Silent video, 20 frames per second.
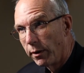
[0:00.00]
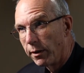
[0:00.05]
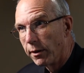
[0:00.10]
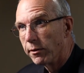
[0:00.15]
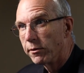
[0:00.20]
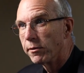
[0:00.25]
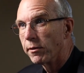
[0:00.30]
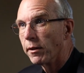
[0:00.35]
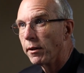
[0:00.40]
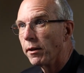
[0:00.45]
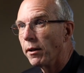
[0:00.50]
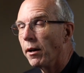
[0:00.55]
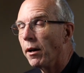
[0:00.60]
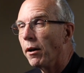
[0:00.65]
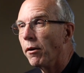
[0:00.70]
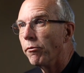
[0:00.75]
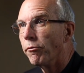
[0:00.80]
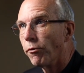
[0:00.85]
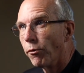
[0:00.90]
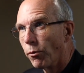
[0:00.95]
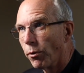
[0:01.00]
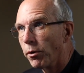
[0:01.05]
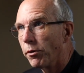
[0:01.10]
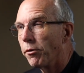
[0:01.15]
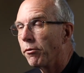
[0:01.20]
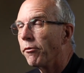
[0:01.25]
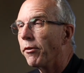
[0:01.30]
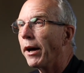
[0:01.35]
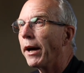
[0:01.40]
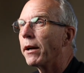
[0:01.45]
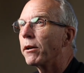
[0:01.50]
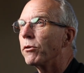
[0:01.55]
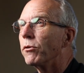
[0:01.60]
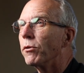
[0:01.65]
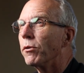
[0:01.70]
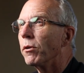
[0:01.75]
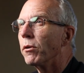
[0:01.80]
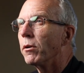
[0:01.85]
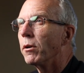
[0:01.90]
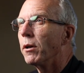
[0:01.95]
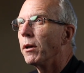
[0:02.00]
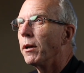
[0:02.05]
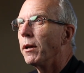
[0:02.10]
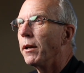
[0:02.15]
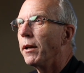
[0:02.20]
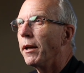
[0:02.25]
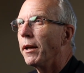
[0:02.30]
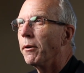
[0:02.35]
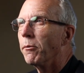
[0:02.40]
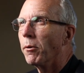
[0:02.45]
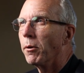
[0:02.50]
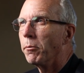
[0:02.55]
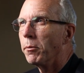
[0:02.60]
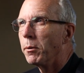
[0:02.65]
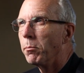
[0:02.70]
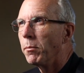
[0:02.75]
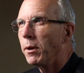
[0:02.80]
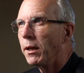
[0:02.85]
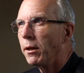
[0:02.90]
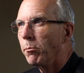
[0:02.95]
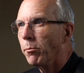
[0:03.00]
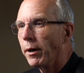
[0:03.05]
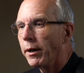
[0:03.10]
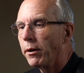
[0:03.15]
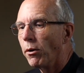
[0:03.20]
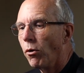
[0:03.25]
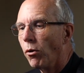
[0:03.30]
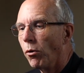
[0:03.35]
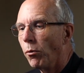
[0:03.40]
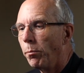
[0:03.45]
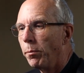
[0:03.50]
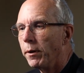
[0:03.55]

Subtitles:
is a 4th factor, and what we mean by hope